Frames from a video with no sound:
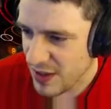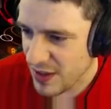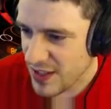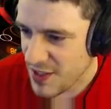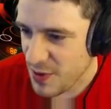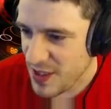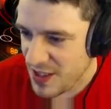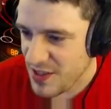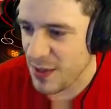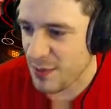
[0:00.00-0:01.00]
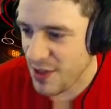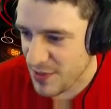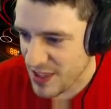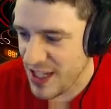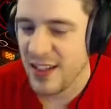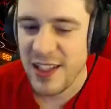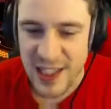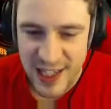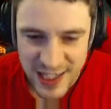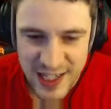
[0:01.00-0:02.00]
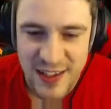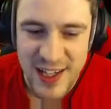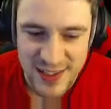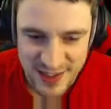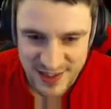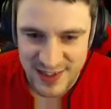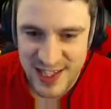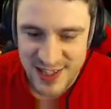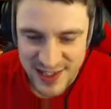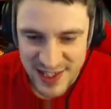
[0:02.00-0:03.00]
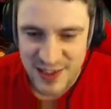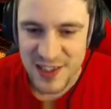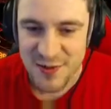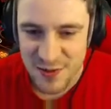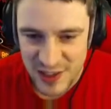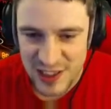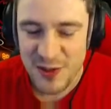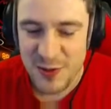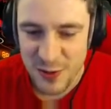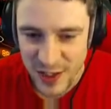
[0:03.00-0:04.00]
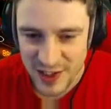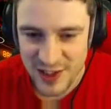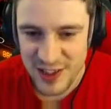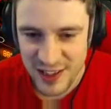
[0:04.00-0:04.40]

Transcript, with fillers: That's where ECM comes in handy. Ah, that's sounding really cool actually.